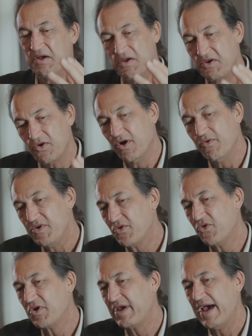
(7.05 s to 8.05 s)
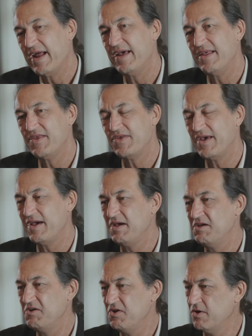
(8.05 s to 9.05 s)
You could always look at it and say,
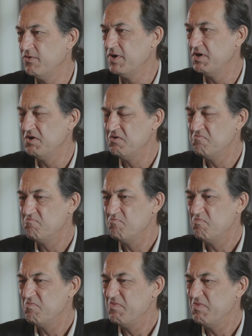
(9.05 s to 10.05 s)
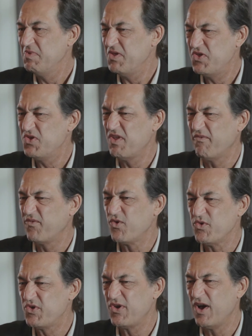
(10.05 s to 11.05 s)
you know what? This is the
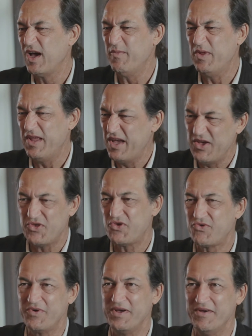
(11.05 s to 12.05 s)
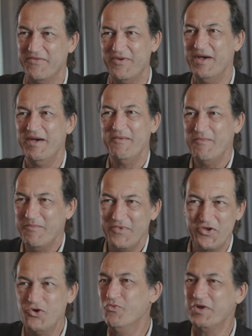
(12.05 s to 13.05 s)
first time in the history of
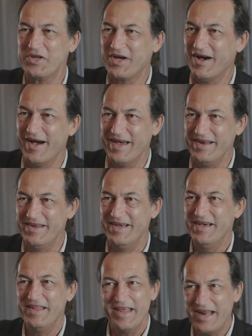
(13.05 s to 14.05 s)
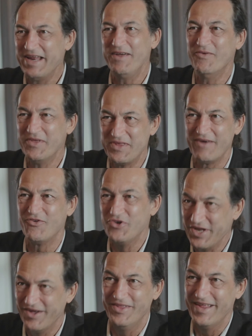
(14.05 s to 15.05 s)
humankind that anyone's ever
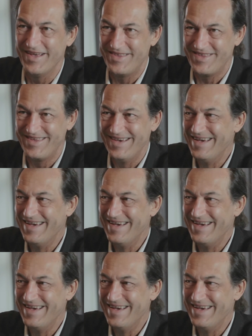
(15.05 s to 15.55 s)
done this.